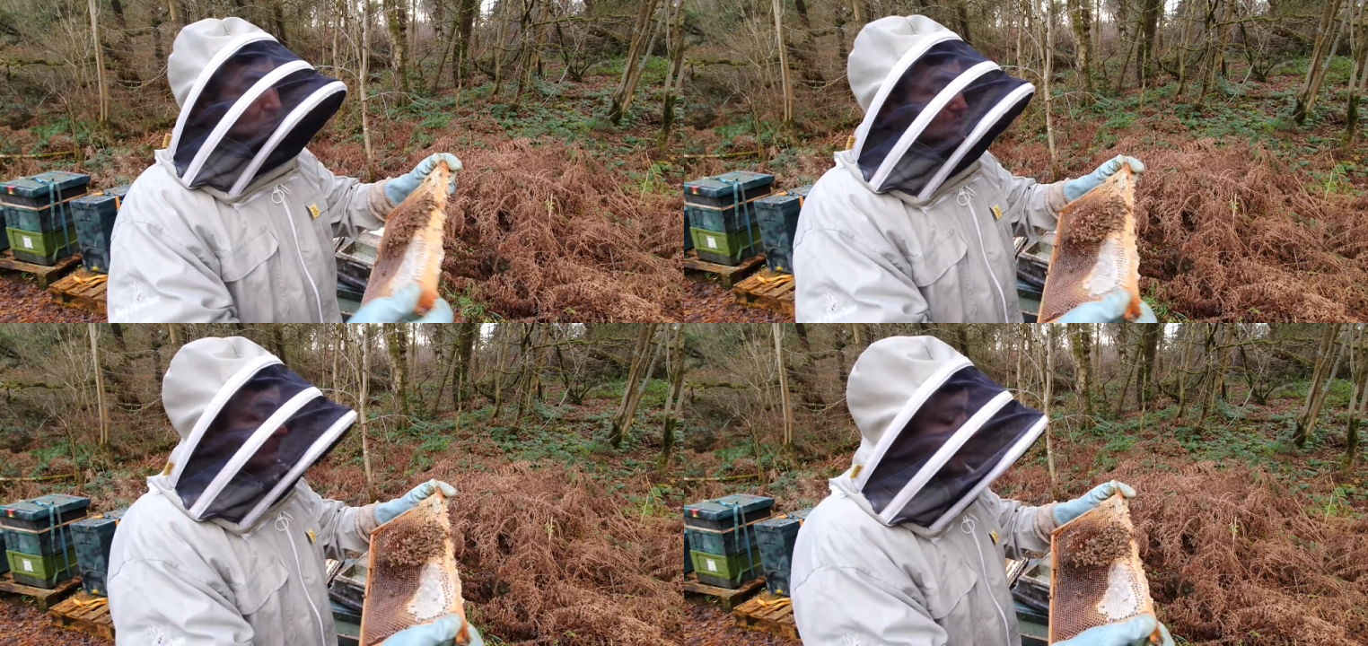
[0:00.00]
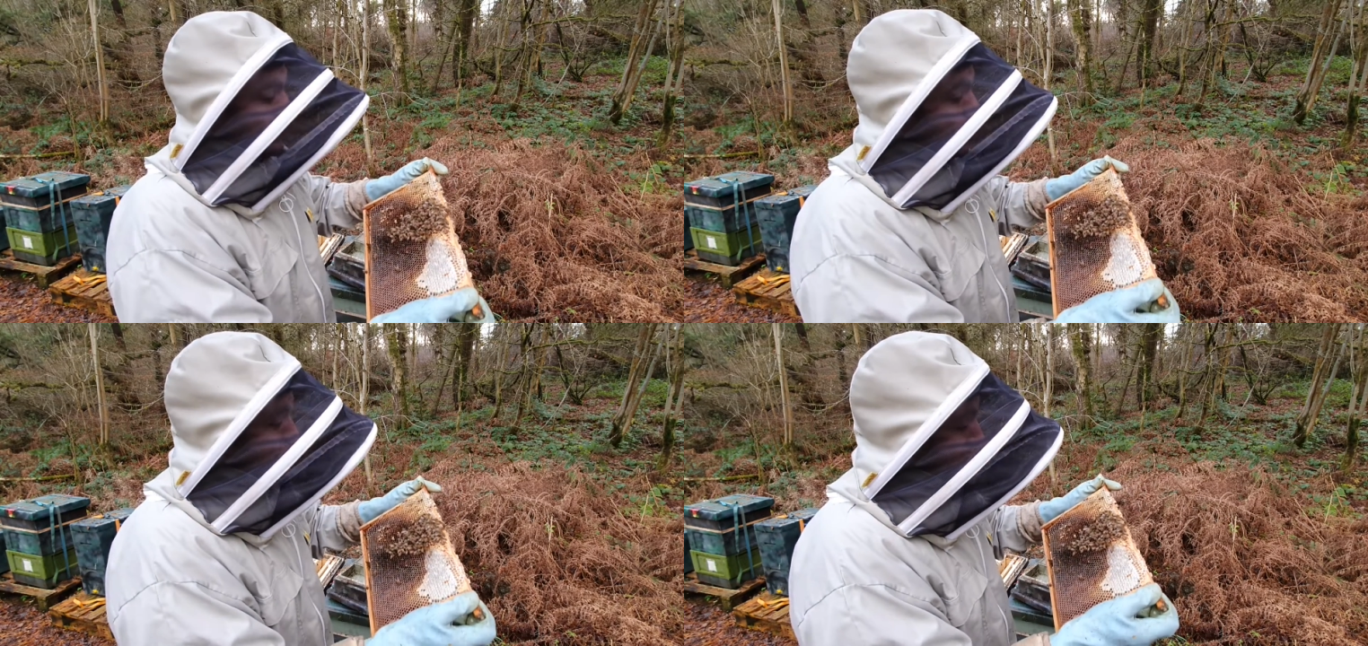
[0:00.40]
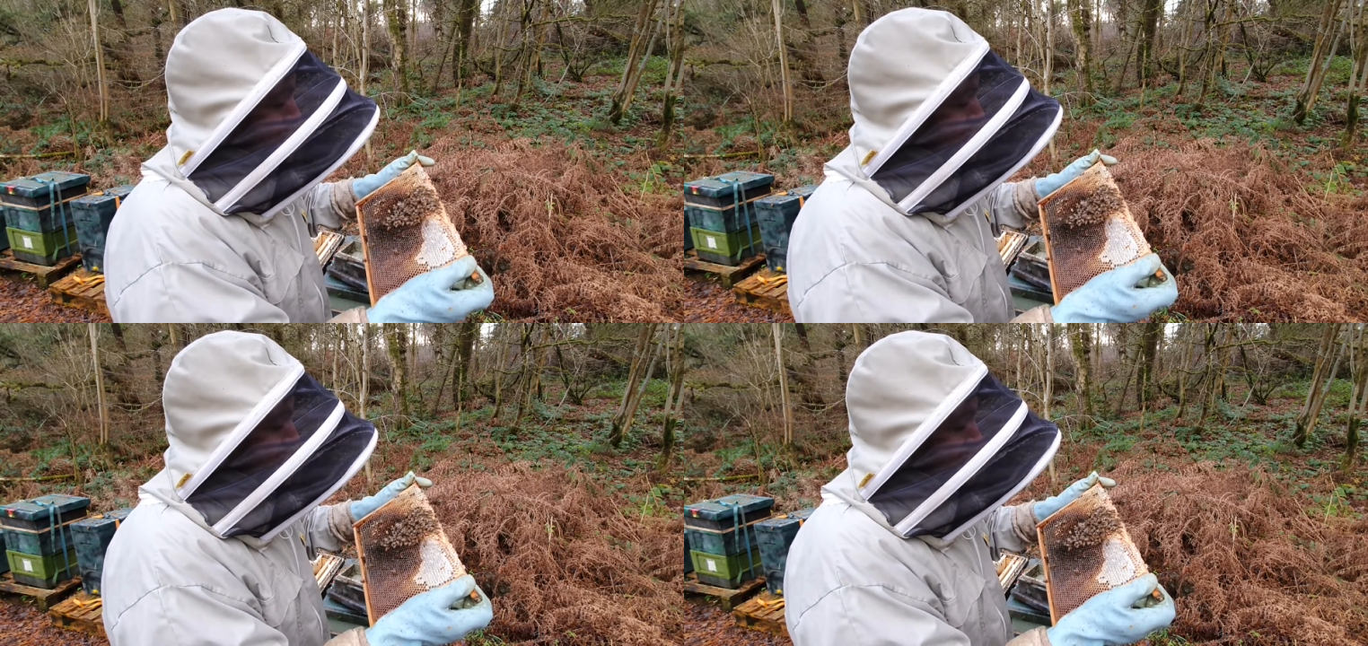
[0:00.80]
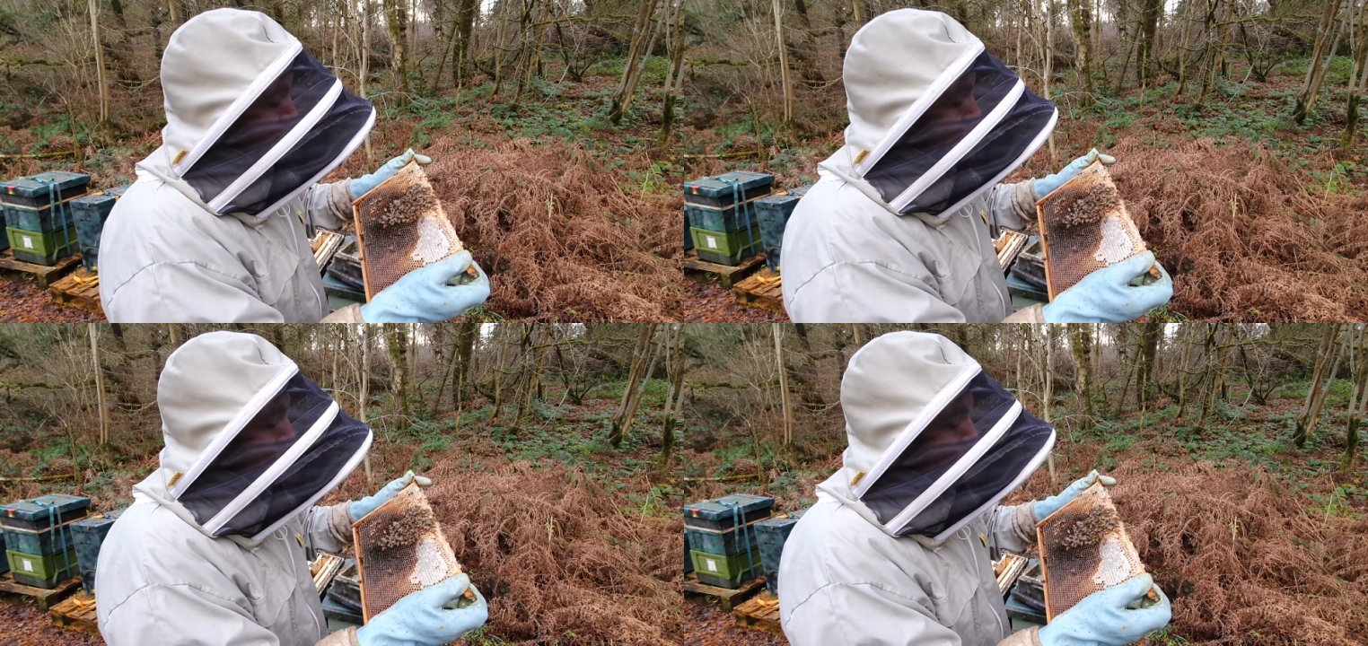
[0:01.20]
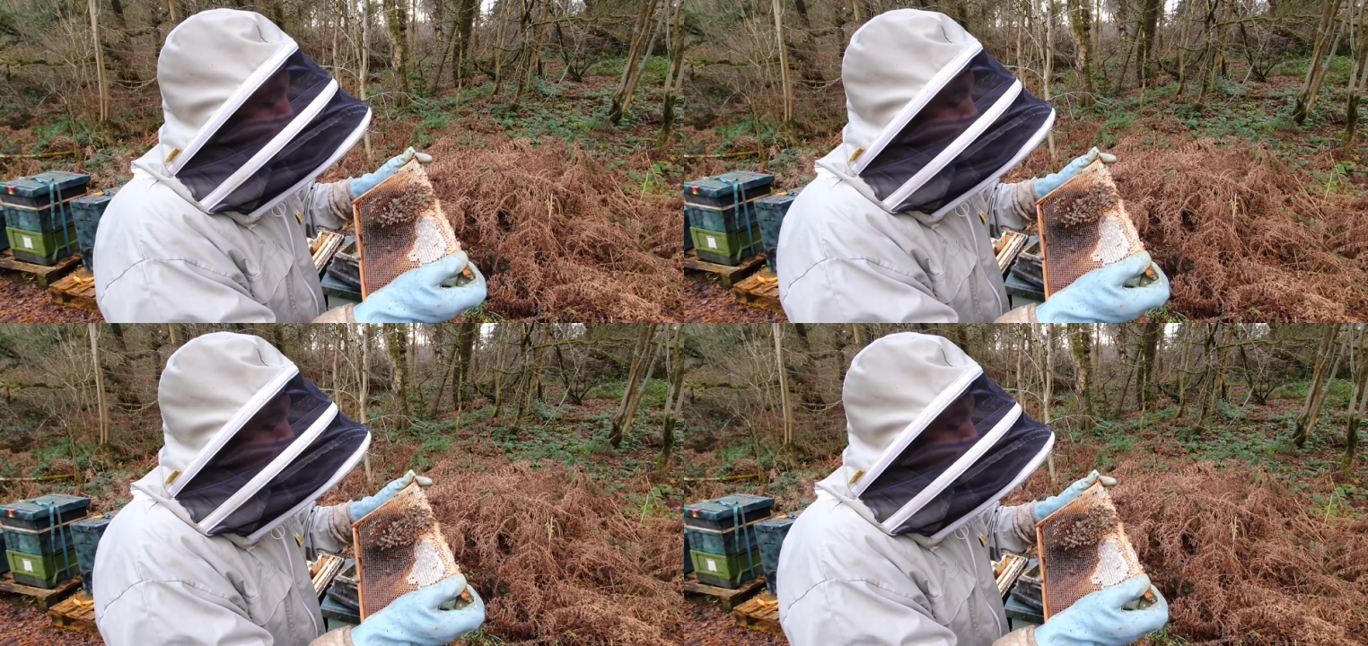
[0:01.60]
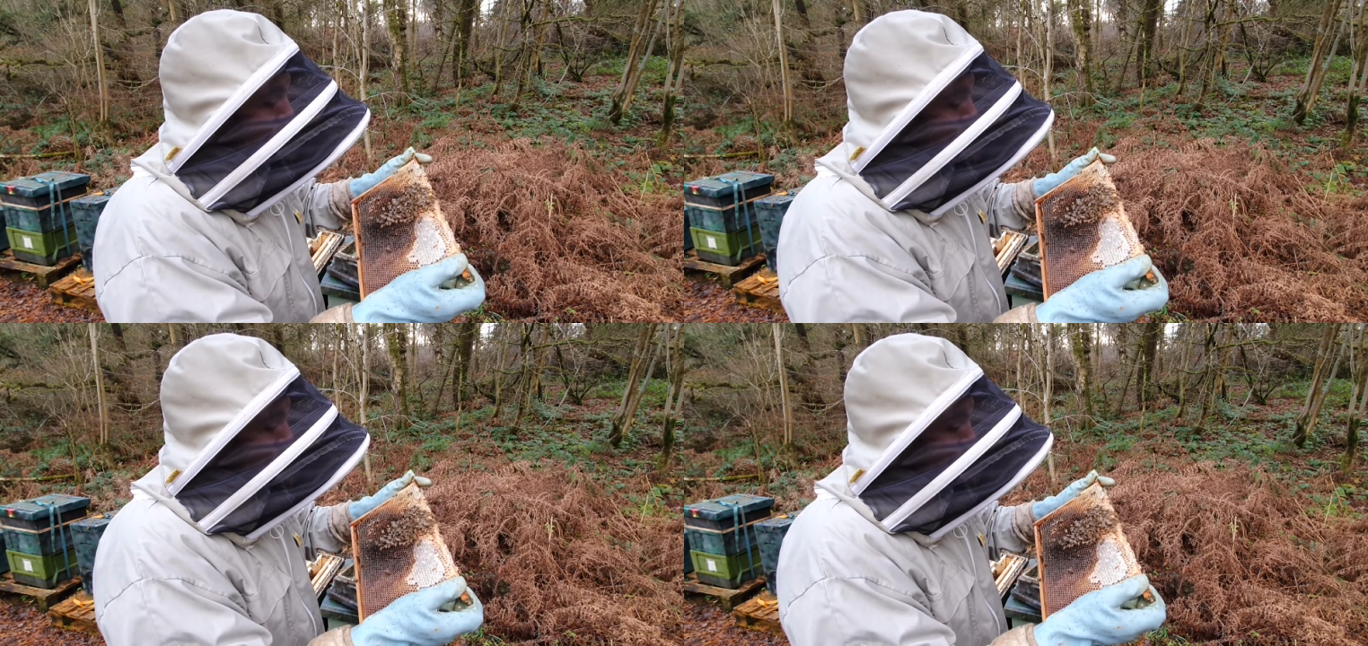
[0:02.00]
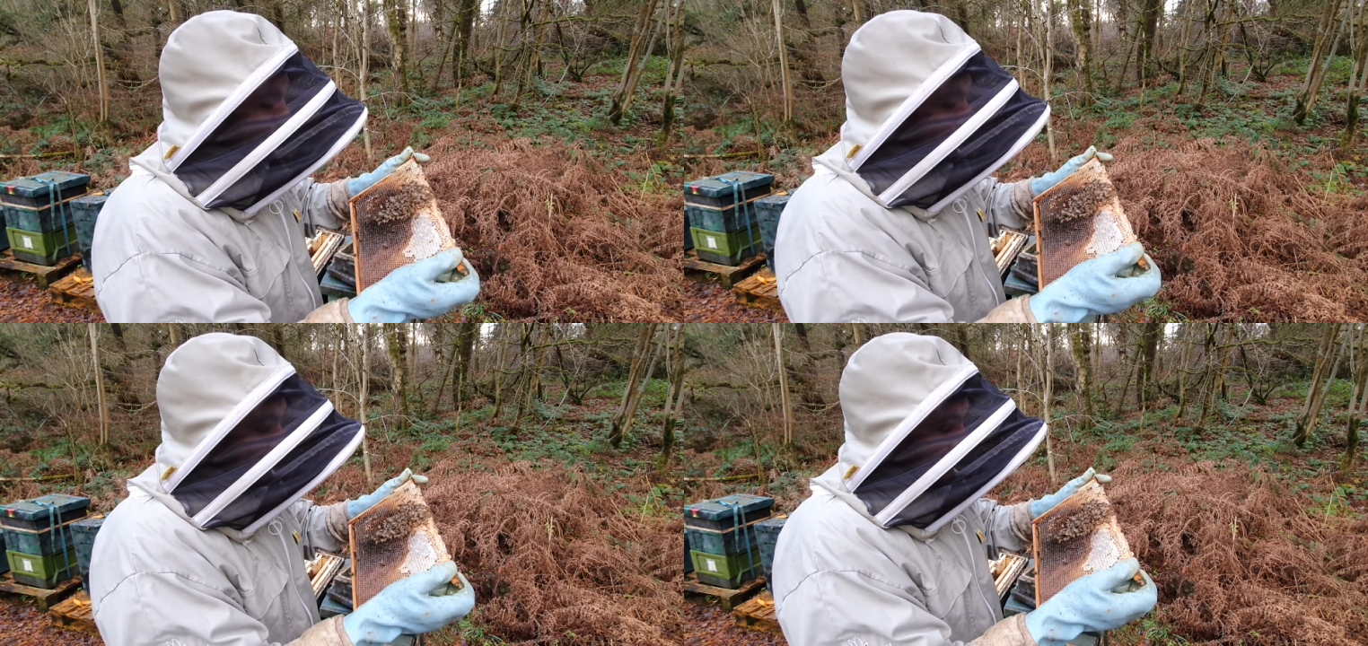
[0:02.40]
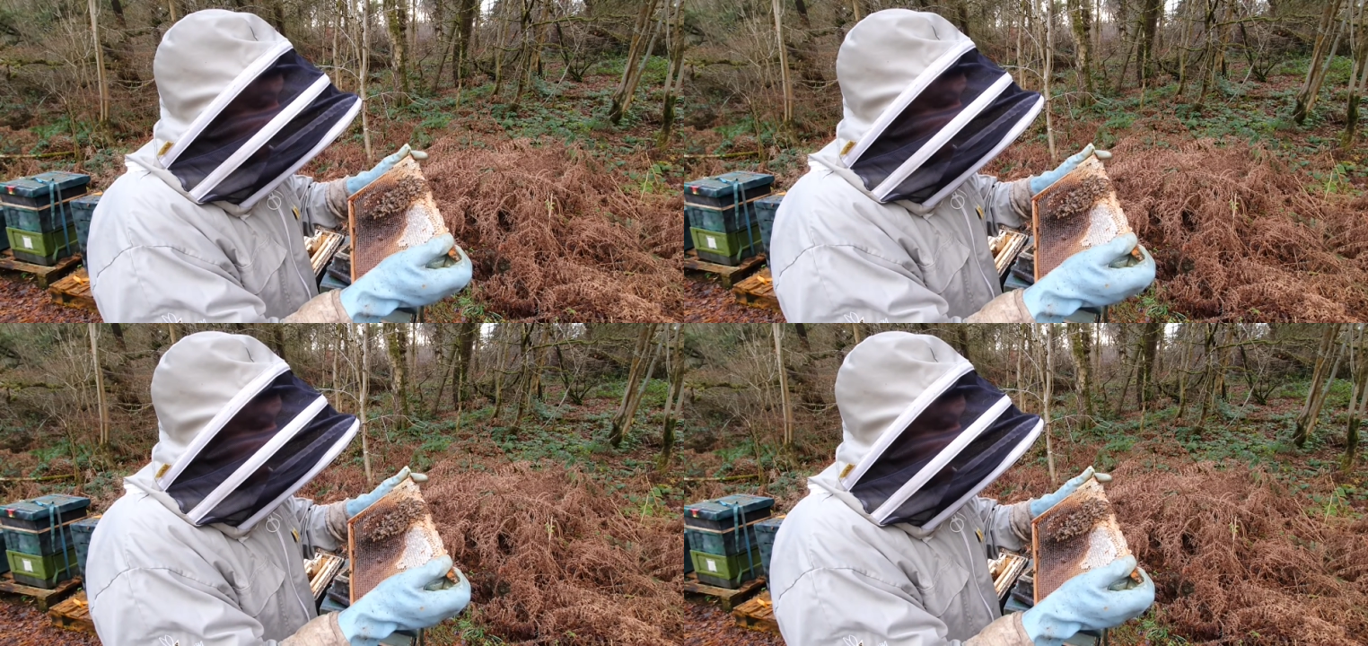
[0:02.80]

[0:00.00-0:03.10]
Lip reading: No face is visible, so there are no lips to read.